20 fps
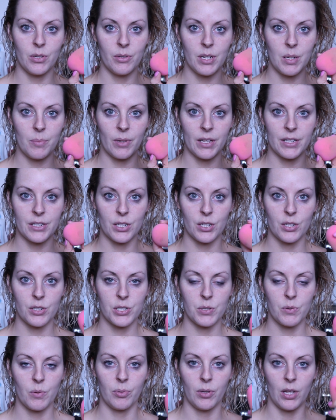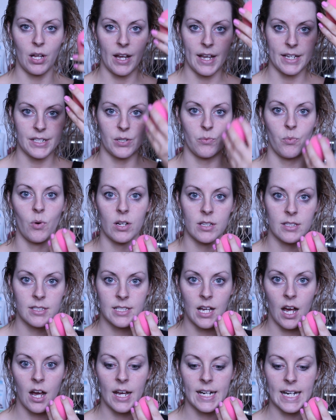beauty blender to apply it to one
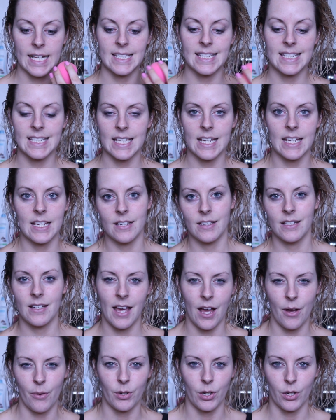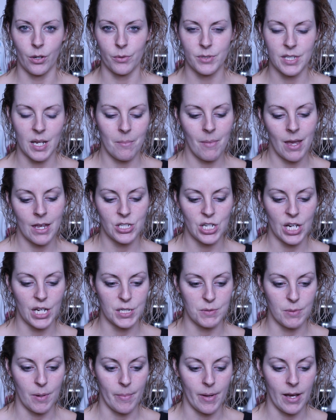side and see how it goes. I may
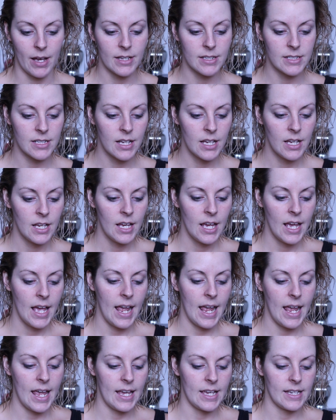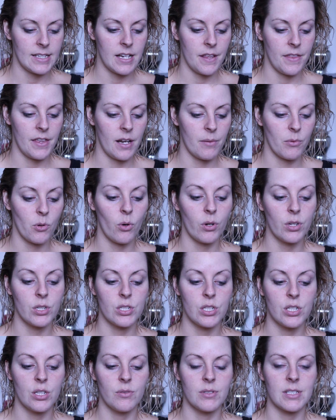change my mind. And then I'm going
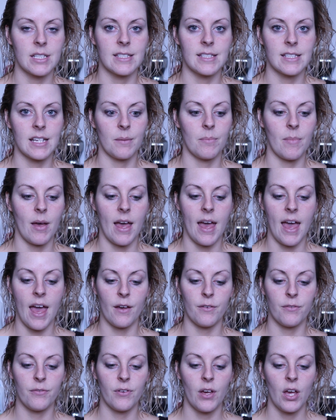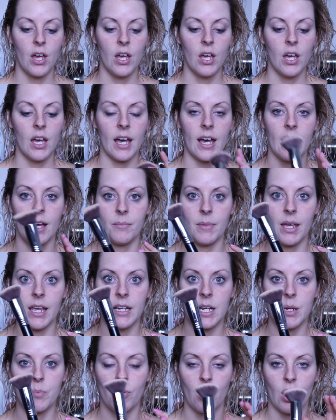to use a Sigma
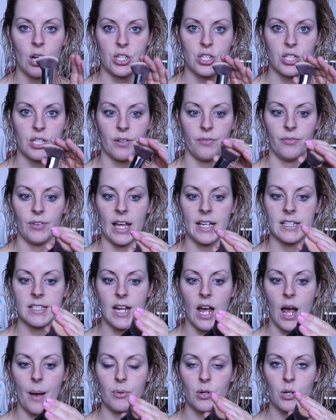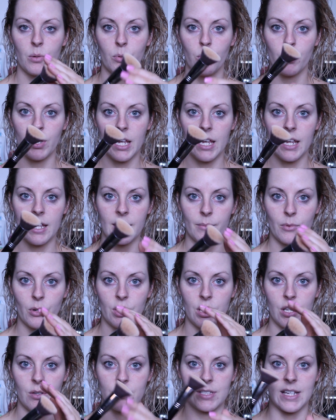F80 brush, the flat top kabuki, and I'm
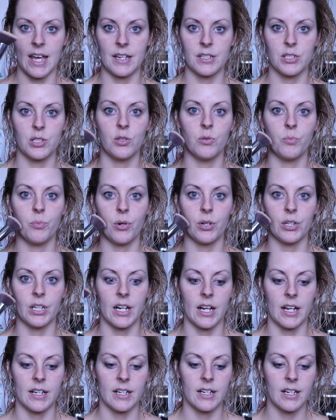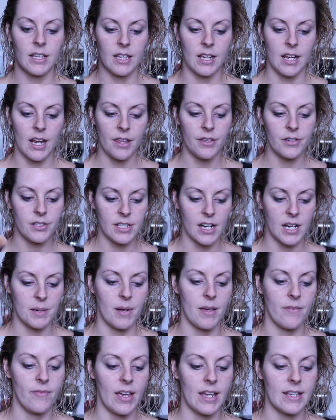going to use that to put it on the other side
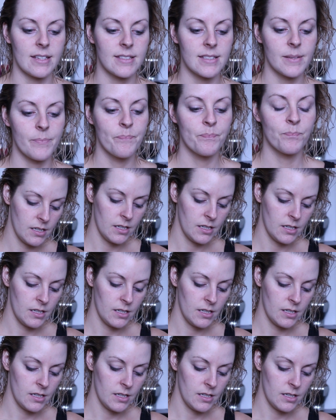of my face.